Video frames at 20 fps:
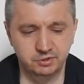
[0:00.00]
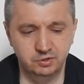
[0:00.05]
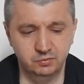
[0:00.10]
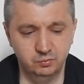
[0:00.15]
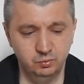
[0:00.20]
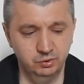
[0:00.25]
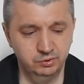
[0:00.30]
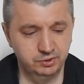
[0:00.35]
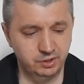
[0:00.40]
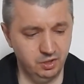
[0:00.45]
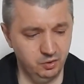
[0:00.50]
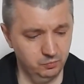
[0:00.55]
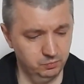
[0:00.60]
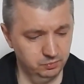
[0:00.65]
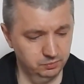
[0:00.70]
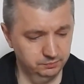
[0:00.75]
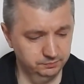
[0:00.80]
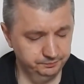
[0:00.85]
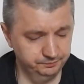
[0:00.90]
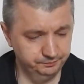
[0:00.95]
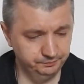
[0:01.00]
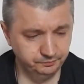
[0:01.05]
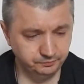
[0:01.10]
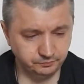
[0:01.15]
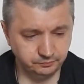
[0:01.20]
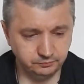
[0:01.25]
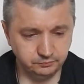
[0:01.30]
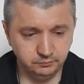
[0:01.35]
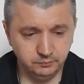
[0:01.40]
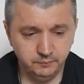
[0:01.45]
In
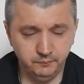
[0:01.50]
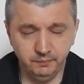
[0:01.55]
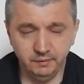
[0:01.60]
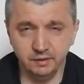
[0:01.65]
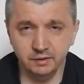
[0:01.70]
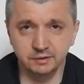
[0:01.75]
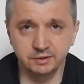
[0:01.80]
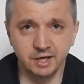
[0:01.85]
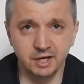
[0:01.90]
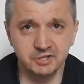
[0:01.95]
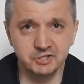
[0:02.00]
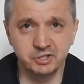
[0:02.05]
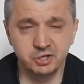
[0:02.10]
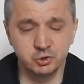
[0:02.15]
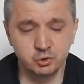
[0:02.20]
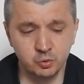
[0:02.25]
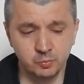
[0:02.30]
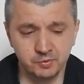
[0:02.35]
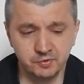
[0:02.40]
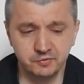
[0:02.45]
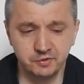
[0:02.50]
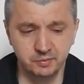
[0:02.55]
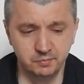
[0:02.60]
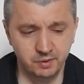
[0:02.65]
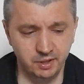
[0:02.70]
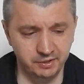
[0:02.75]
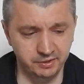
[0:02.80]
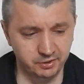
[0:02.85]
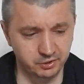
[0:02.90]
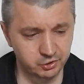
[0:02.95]
1937, some people were
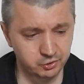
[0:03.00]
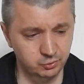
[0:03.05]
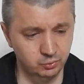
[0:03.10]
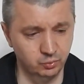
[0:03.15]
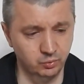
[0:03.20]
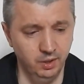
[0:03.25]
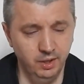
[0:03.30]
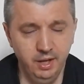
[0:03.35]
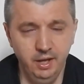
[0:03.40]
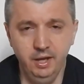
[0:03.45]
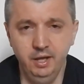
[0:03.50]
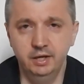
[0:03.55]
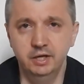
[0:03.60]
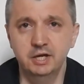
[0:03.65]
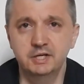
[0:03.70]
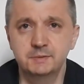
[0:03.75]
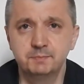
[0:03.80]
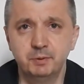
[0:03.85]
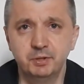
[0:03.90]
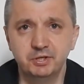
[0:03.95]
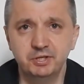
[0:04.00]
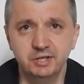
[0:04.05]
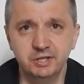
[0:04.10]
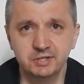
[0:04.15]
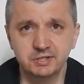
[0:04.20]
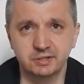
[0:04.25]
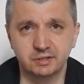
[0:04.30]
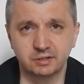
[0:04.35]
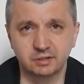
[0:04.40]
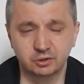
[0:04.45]
judged by anonymous letters,
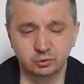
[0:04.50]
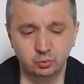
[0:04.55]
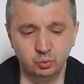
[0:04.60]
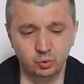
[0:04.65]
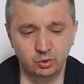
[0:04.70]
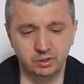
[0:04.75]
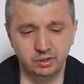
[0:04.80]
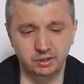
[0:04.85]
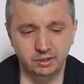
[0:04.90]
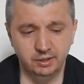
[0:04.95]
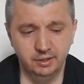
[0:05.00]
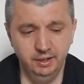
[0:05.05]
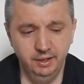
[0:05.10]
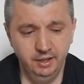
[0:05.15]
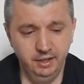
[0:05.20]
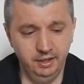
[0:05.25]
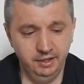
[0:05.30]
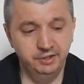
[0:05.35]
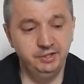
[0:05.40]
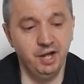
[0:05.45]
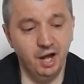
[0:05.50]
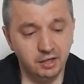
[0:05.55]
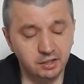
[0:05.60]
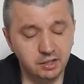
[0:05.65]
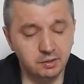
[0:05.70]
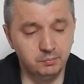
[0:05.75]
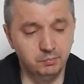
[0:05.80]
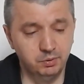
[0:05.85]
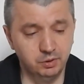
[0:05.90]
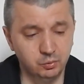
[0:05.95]
but in this case,
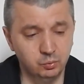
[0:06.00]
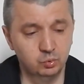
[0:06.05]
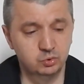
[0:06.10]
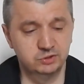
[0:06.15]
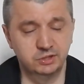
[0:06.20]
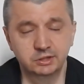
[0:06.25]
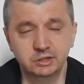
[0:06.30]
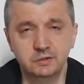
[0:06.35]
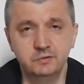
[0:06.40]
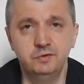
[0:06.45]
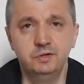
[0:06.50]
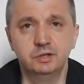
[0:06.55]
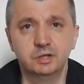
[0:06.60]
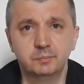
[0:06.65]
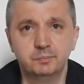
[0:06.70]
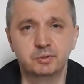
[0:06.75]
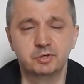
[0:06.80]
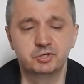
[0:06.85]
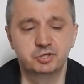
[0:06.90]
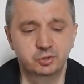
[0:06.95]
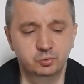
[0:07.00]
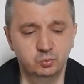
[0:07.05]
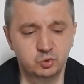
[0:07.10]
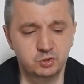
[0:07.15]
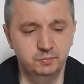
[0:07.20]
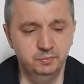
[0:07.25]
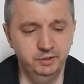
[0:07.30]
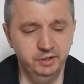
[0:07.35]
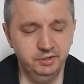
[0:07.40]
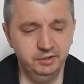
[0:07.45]
they were too lazy to even
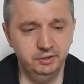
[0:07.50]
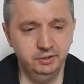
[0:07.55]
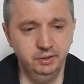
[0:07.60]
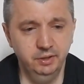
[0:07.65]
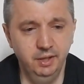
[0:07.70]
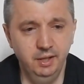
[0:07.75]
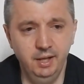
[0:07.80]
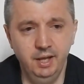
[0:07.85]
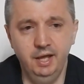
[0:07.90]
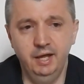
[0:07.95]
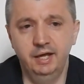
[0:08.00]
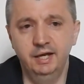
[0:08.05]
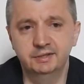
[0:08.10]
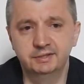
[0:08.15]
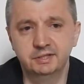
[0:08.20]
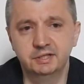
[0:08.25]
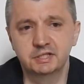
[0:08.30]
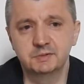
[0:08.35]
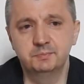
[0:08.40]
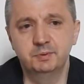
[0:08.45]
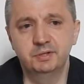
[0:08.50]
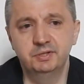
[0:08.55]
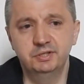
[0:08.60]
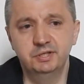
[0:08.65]
write an anonymous letter.